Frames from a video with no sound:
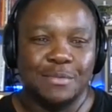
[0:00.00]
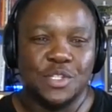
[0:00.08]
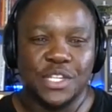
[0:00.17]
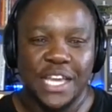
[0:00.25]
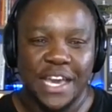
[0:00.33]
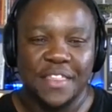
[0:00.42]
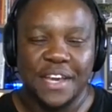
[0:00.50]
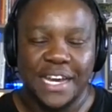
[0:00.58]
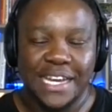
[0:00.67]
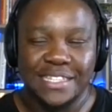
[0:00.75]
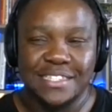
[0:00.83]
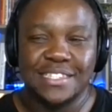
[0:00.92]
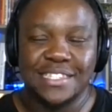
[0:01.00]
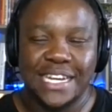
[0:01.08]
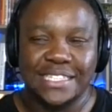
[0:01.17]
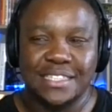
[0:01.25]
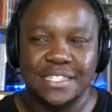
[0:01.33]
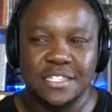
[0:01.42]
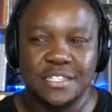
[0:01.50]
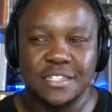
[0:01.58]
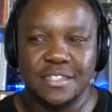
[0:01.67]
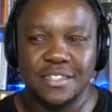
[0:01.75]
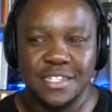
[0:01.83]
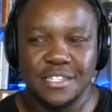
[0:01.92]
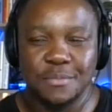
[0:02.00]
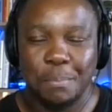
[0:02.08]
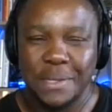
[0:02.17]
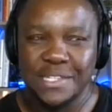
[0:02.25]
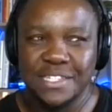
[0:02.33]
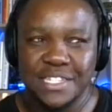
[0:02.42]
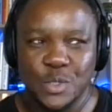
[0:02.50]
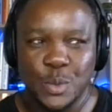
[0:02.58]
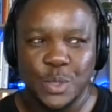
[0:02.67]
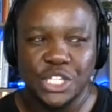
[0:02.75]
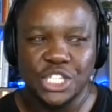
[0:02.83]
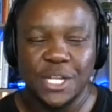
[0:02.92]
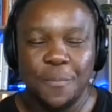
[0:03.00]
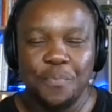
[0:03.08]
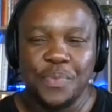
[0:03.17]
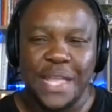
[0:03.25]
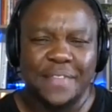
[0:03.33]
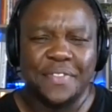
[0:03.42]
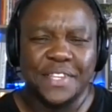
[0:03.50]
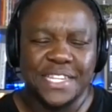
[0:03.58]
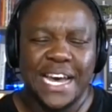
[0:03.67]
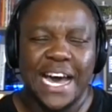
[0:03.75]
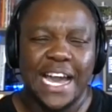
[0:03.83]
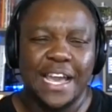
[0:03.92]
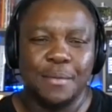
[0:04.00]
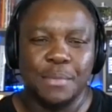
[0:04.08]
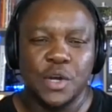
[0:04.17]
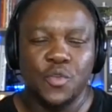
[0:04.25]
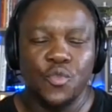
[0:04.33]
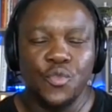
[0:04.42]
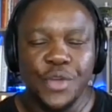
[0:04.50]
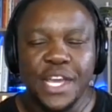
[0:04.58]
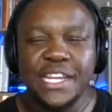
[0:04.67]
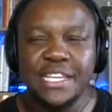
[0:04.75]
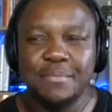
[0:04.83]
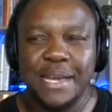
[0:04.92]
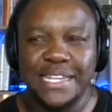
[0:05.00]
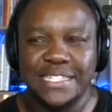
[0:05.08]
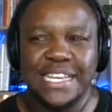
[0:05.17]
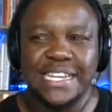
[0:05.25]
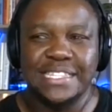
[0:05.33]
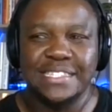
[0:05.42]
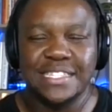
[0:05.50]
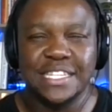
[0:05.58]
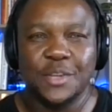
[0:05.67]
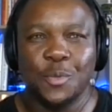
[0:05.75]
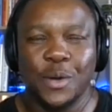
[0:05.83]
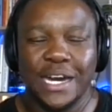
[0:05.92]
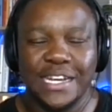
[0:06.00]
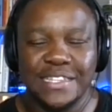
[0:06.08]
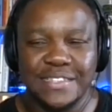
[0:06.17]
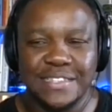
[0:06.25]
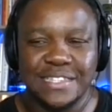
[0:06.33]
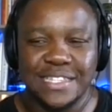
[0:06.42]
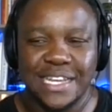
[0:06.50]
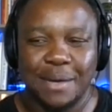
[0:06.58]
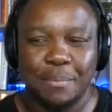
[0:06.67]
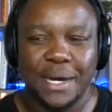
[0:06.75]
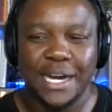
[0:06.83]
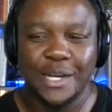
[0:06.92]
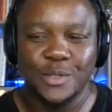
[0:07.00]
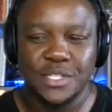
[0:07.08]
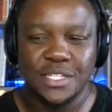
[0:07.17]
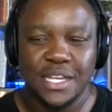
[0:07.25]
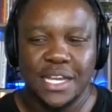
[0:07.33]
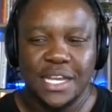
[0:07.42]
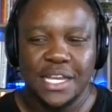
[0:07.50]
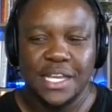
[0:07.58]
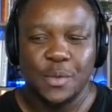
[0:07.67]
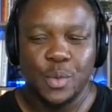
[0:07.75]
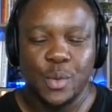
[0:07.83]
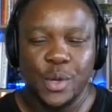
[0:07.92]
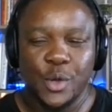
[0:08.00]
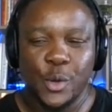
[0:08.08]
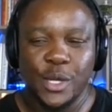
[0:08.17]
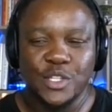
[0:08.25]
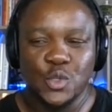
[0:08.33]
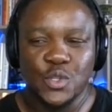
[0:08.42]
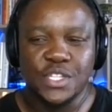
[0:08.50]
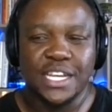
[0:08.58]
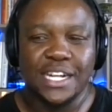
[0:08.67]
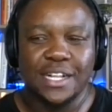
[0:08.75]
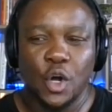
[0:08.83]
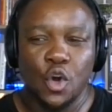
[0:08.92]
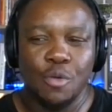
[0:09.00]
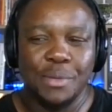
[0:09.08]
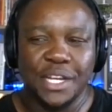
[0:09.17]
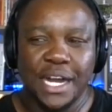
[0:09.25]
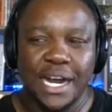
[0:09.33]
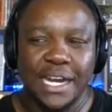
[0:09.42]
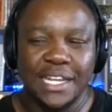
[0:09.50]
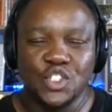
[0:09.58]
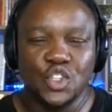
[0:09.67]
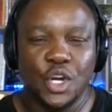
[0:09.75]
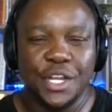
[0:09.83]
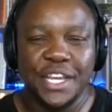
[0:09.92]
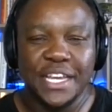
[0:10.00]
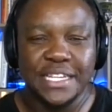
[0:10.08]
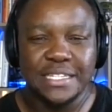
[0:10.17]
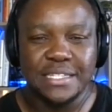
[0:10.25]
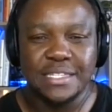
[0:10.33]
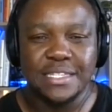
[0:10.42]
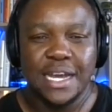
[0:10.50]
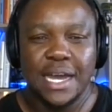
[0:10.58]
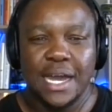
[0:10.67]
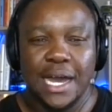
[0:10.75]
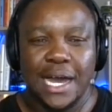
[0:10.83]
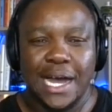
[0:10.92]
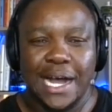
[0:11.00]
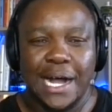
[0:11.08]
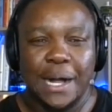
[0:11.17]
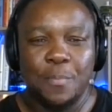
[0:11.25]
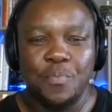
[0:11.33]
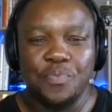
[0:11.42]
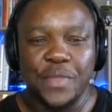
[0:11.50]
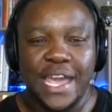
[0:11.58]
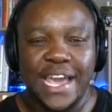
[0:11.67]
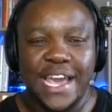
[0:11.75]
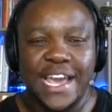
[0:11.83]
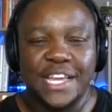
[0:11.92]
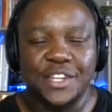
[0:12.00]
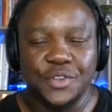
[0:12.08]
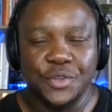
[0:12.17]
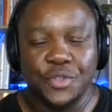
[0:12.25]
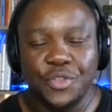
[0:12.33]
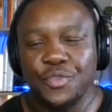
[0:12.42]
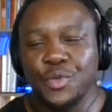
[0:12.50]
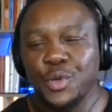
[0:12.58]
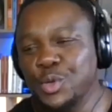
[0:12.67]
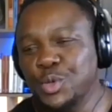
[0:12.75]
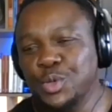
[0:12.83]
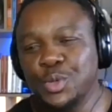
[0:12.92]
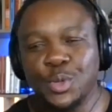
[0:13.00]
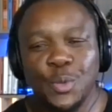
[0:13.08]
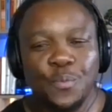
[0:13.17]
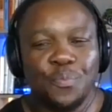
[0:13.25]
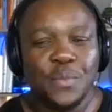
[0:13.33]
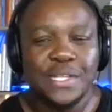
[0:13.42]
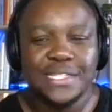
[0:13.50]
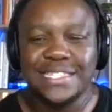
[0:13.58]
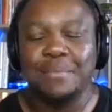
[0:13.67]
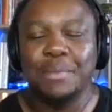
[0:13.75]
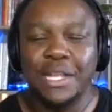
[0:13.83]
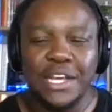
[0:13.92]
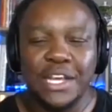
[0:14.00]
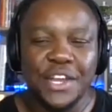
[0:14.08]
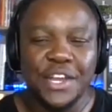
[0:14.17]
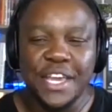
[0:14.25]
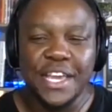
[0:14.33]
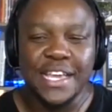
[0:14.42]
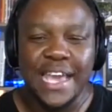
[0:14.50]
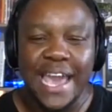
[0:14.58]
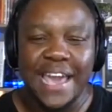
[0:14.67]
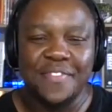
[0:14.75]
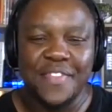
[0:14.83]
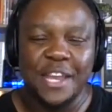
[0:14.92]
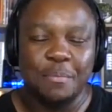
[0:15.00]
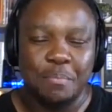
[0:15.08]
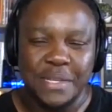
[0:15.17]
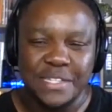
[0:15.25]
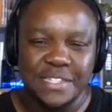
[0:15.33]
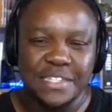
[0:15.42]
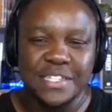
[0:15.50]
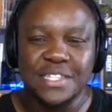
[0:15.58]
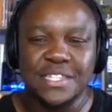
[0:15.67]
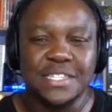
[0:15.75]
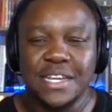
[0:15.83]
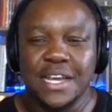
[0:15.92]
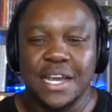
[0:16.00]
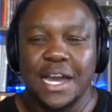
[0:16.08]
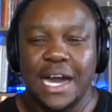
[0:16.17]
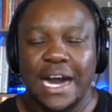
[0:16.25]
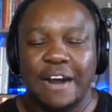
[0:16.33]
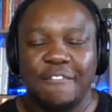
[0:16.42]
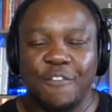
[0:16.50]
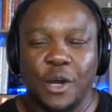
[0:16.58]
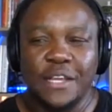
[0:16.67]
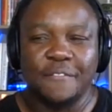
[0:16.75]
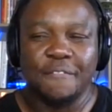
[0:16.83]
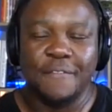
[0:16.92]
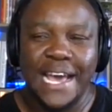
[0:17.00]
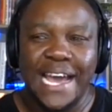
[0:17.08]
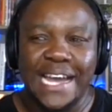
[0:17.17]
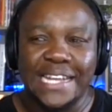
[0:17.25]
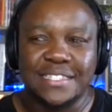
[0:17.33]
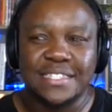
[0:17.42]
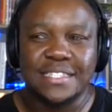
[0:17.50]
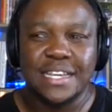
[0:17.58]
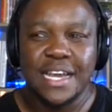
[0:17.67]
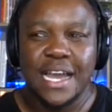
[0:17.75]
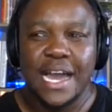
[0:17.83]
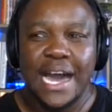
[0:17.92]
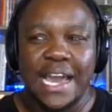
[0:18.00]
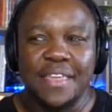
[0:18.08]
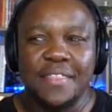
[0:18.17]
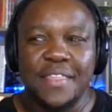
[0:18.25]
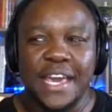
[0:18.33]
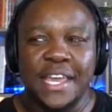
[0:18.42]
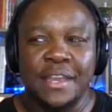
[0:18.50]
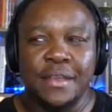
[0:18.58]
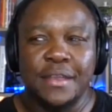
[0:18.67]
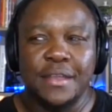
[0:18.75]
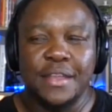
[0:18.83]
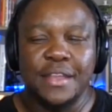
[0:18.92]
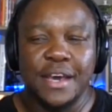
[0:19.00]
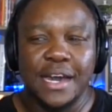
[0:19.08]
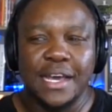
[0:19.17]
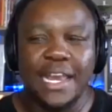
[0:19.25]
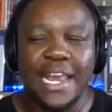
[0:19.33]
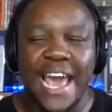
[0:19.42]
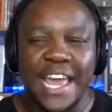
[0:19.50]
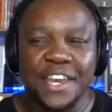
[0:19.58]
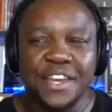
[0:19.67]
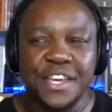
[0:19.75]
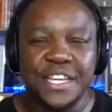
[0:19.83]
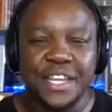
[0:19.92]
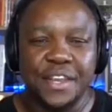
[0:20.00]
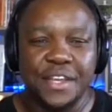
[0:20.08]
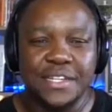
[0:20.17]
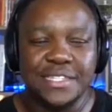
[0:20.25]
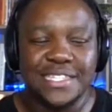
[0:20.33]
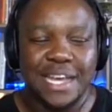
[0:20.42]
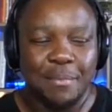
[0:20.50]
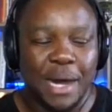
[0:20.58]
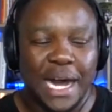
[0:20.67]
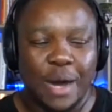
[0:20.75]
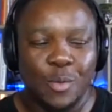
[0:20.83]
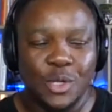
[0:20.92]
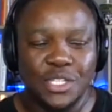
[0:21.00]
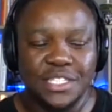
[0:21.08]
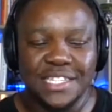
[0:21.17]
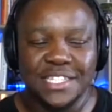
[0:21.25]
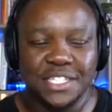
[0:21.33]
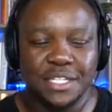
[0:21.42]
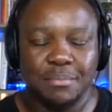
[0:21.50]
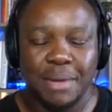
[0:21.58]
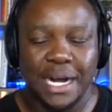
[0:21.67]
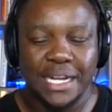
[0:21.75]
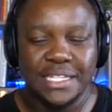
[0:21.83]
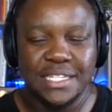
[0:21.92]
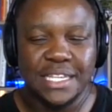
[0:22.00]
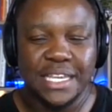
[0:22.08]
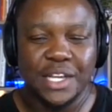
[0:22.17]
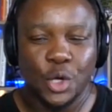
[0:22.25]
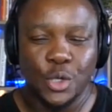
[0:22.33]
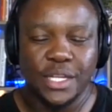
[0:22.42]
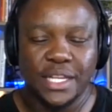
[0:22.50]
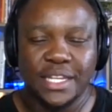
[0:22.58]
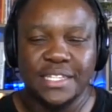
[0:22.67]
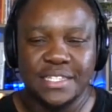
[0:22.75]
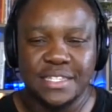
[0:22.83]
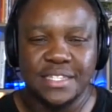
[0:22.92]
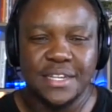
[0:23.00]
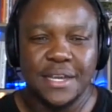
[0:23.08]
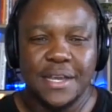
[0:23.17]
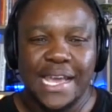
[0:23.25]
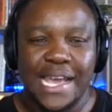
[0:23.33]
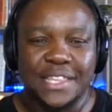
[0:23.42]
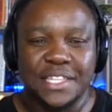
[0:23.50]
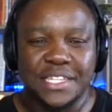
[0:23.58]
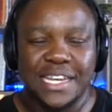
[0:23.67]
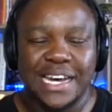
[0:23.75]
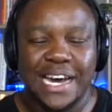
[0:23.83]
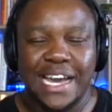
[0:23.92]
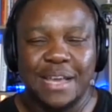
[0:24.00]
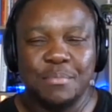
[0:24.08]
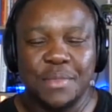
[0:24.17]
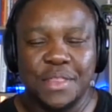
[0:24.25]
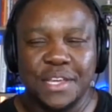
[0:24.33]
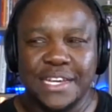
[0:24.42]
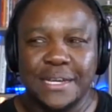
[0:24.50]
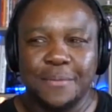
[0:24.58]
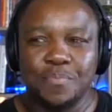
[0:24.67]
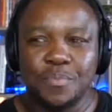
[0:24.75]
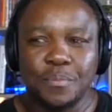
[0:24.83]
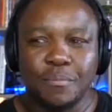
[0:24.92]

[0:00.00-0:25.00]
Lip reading: together and start this business, which at the time really made sense. It was about, we were going to sell home and car electronics, and through some learning and that business falling flat, I then landed somehow on digital marketing, or at least at the time, the